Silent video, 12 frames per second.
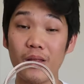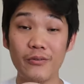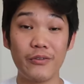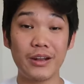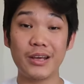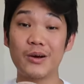all the
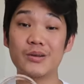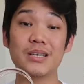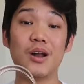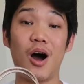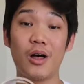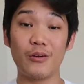videos
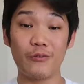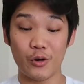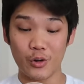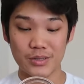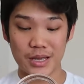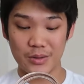and all the
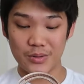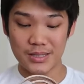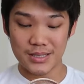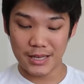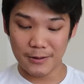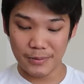photos that you
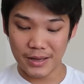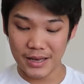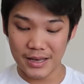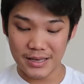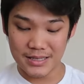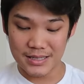see,
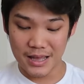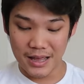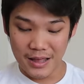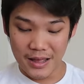because